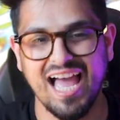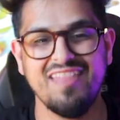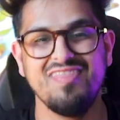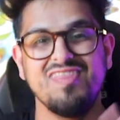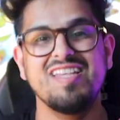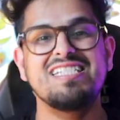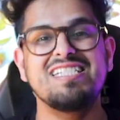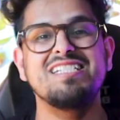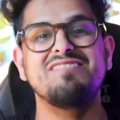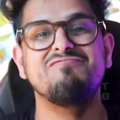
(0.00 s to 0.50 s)
And
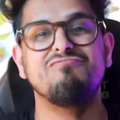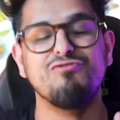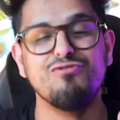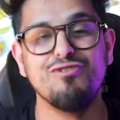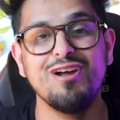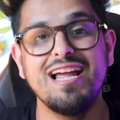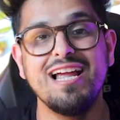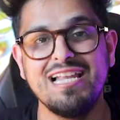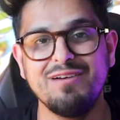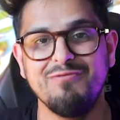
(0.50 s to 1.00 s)
this is
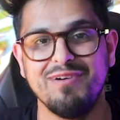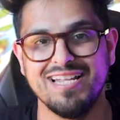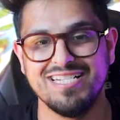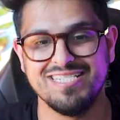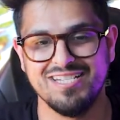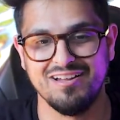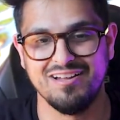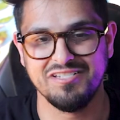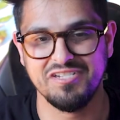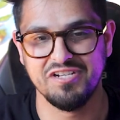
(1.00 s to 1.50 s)
really when it
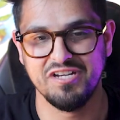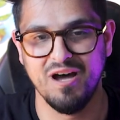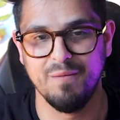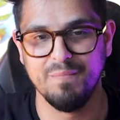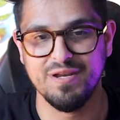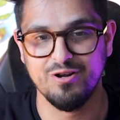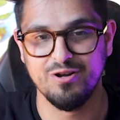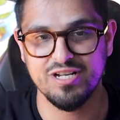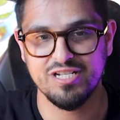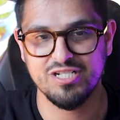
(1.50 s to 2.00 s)
starts to
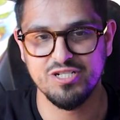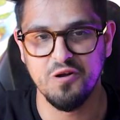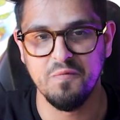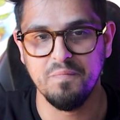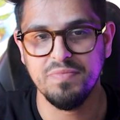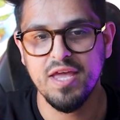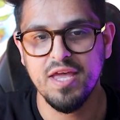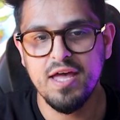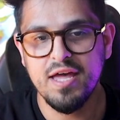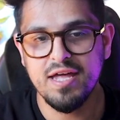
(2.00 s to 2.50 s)
come in on its own.
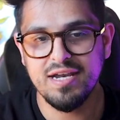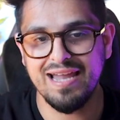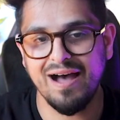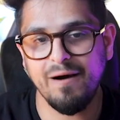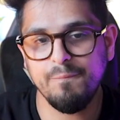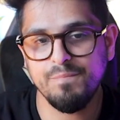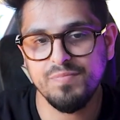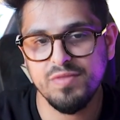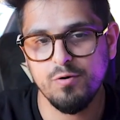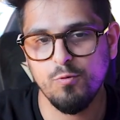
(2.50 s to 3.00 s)

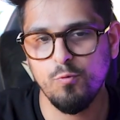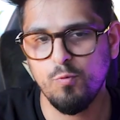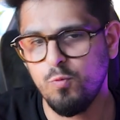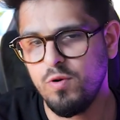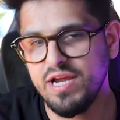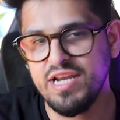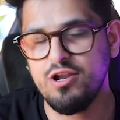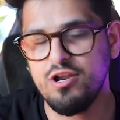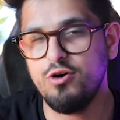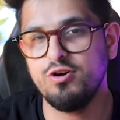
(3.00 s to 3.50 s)
Now,
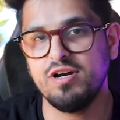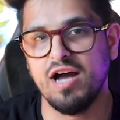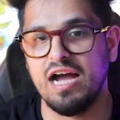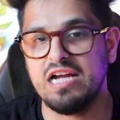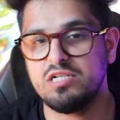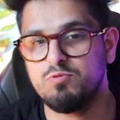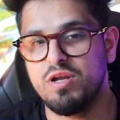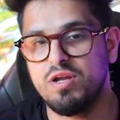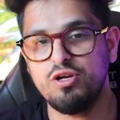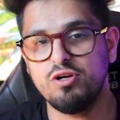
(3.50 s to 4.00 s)
we know,
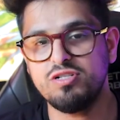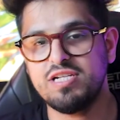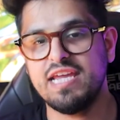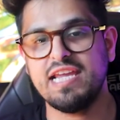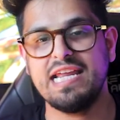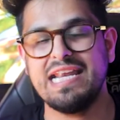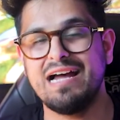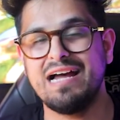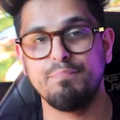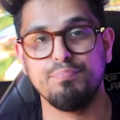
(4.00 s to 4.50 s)
guys, when you're
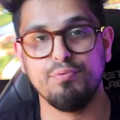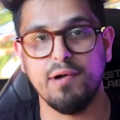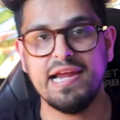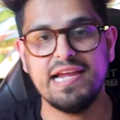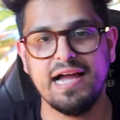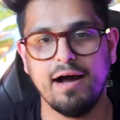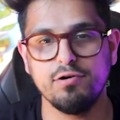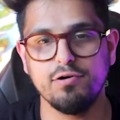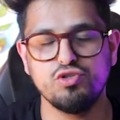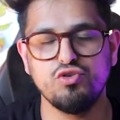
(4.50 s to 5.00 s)
taking that
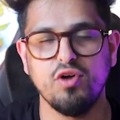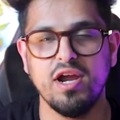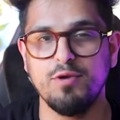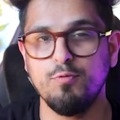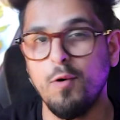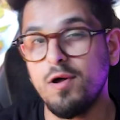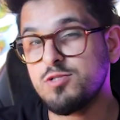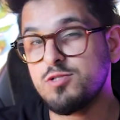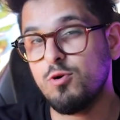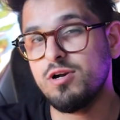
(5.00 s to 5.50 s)
breakout
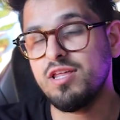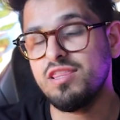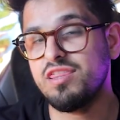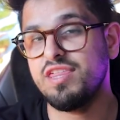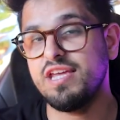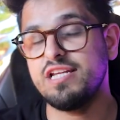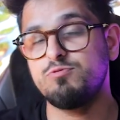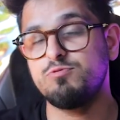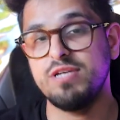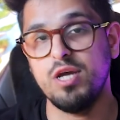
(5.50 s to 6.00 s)
trade, what's one of the
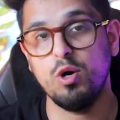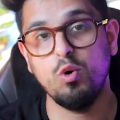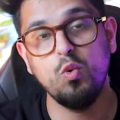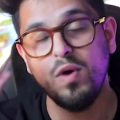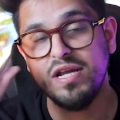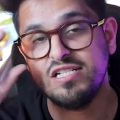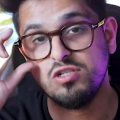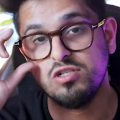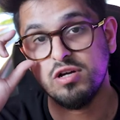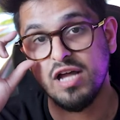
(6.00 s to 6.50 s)
things we
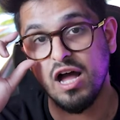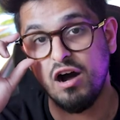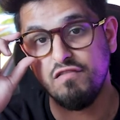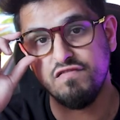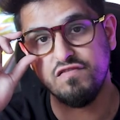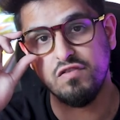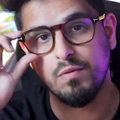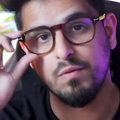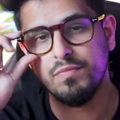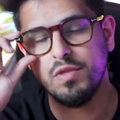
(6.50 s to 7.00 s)
always look
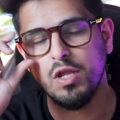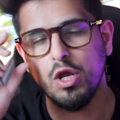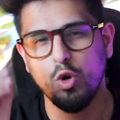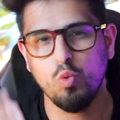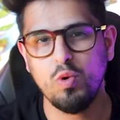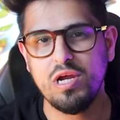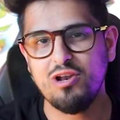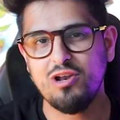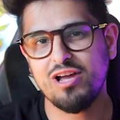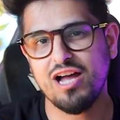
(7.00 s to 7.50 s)
out for?
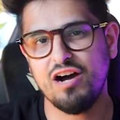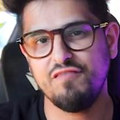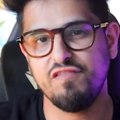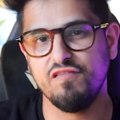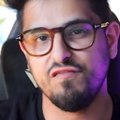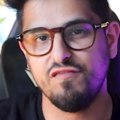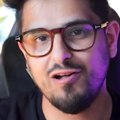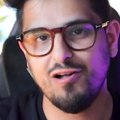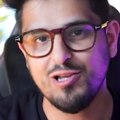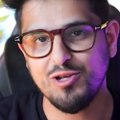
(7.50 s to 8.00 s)
We look out
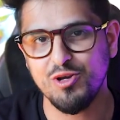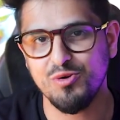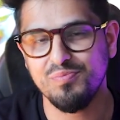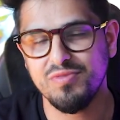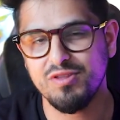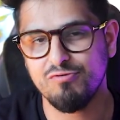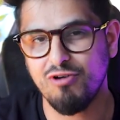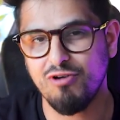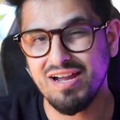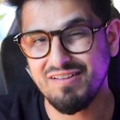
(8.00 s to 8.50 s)
for volume,
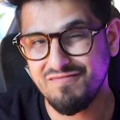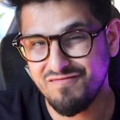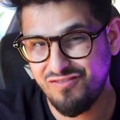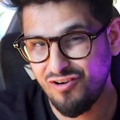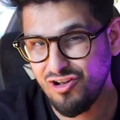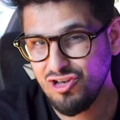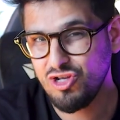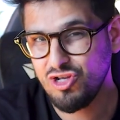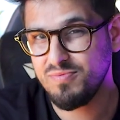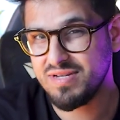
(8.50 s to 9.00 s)
right?
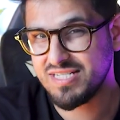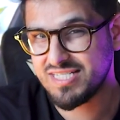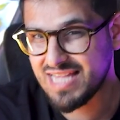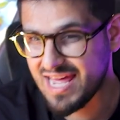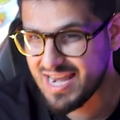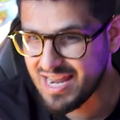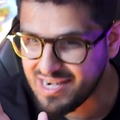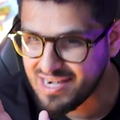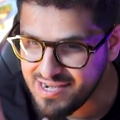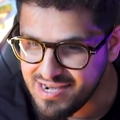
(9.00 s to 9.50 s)
Volume is
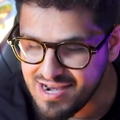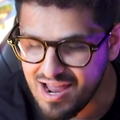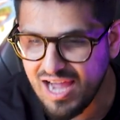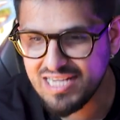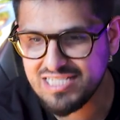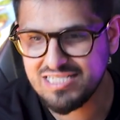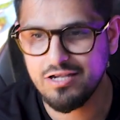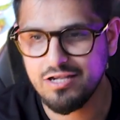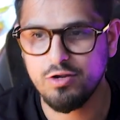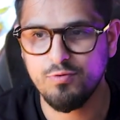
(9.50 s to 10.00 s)
that
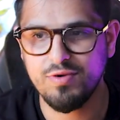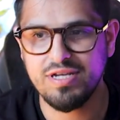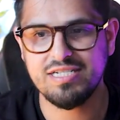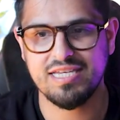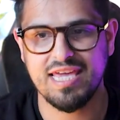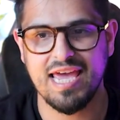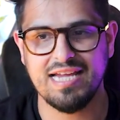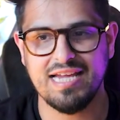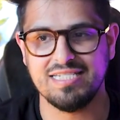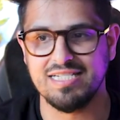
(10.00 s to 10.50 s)
nice little
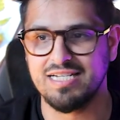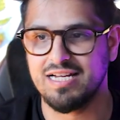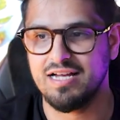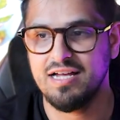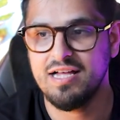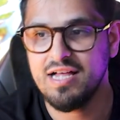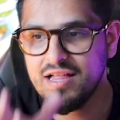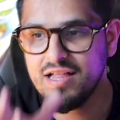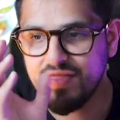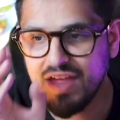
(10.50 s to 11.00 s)
indicator
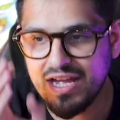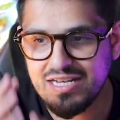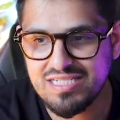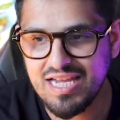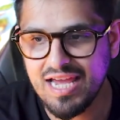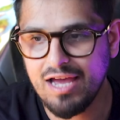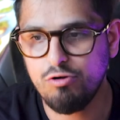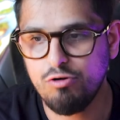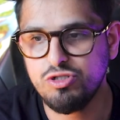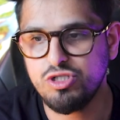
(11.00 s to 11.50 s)
that
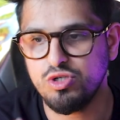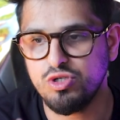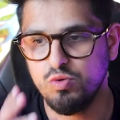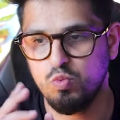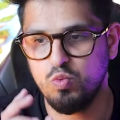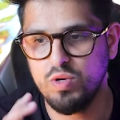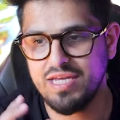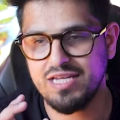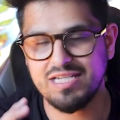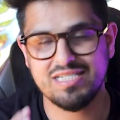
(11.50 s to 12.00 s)
tells you
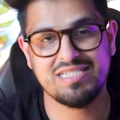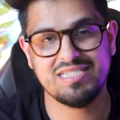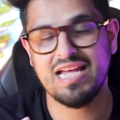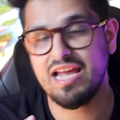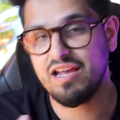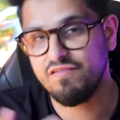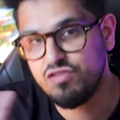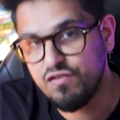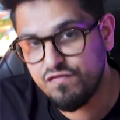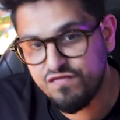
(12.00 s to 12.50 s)
we are
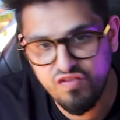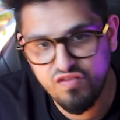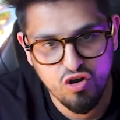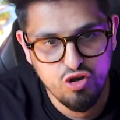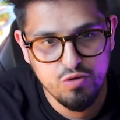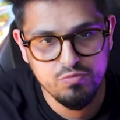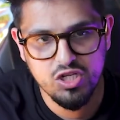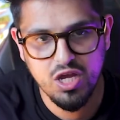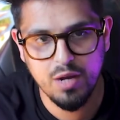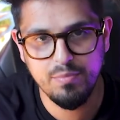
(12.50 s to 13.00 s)
safe. The
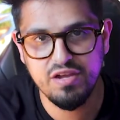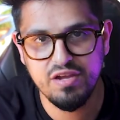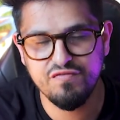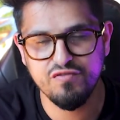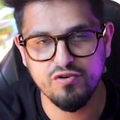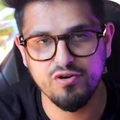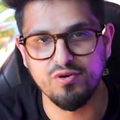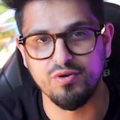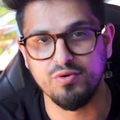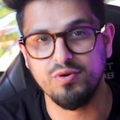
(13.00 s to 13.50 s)
volume's coming
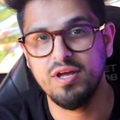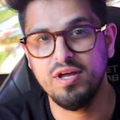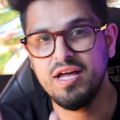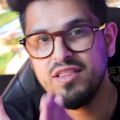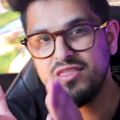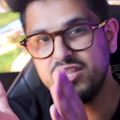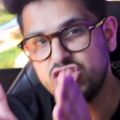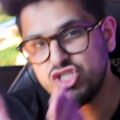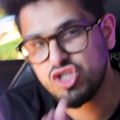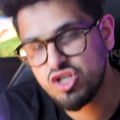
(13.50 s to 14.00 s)
through.
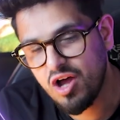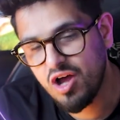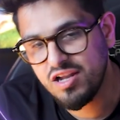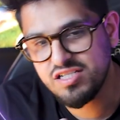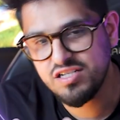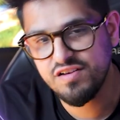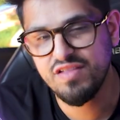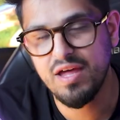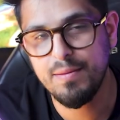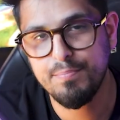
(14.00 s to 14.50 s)
the
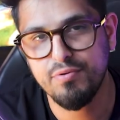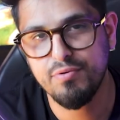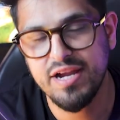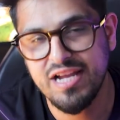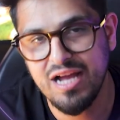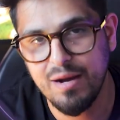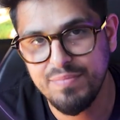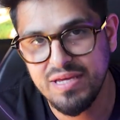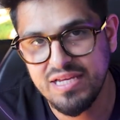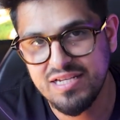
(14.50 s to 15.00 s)
chance of that
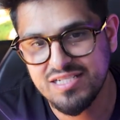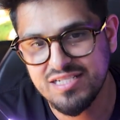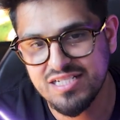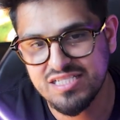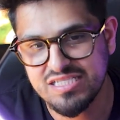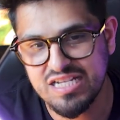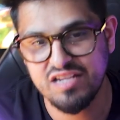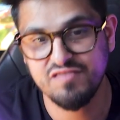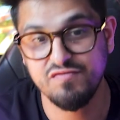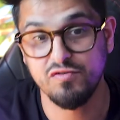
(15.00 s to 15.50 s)
breakout being
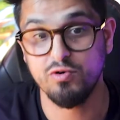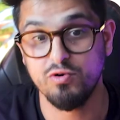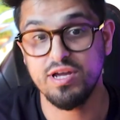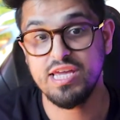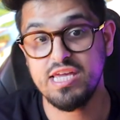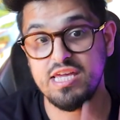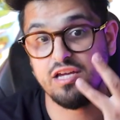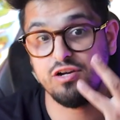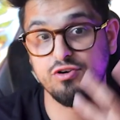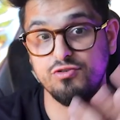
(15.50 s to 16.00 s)
successful
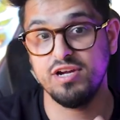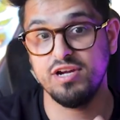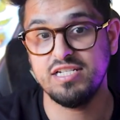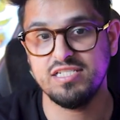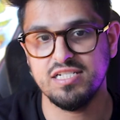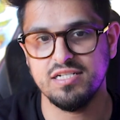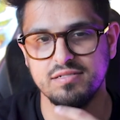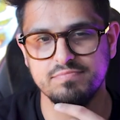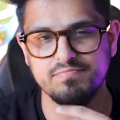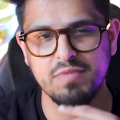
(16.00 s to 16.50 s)

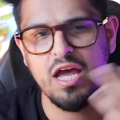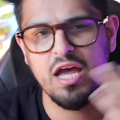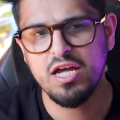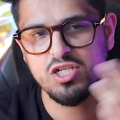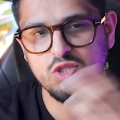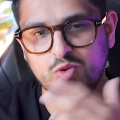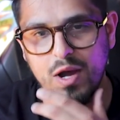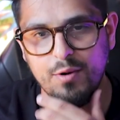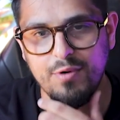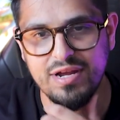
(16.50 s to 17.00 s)
increases.
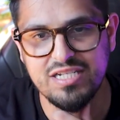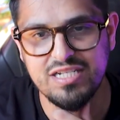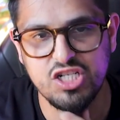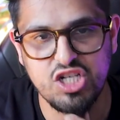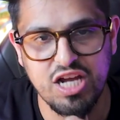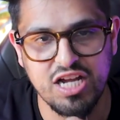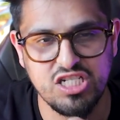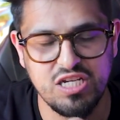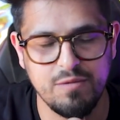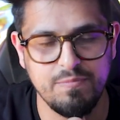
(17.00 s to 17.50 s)
So I went to
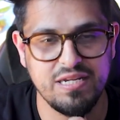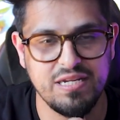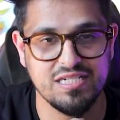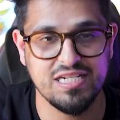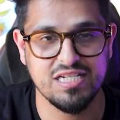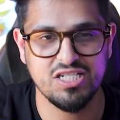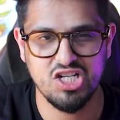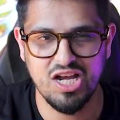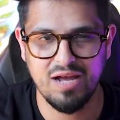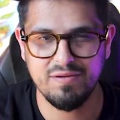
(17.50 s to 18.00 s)
ChatGPT and
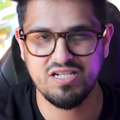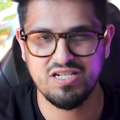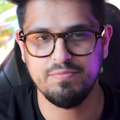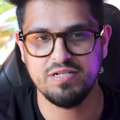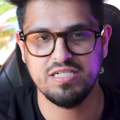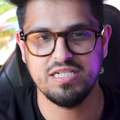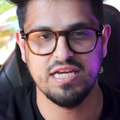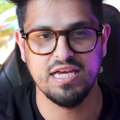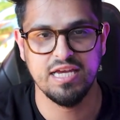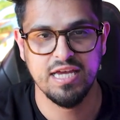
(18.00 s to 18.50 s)
said,
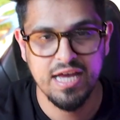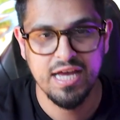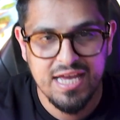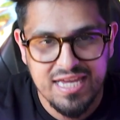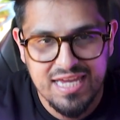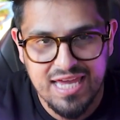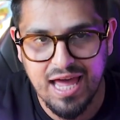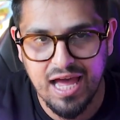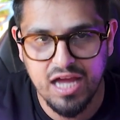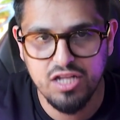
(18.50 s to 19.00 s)

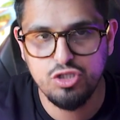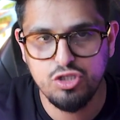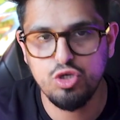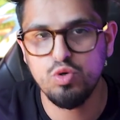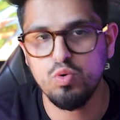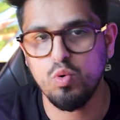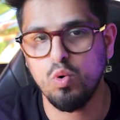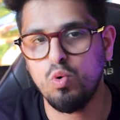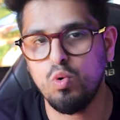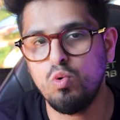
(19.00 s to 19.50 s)
ChatGPT, can
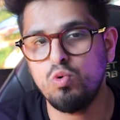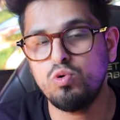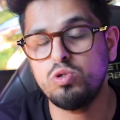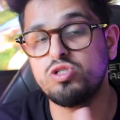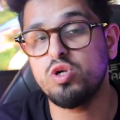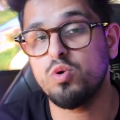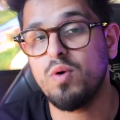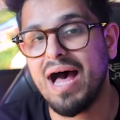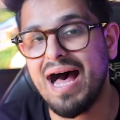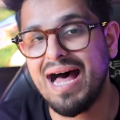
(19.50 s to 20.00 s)
you
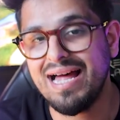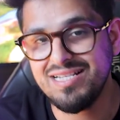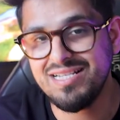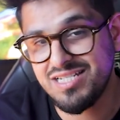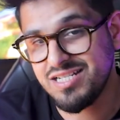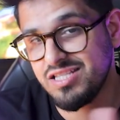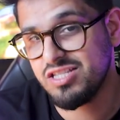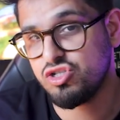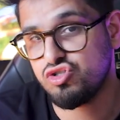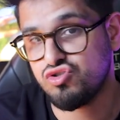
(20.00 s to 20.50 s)
also add to the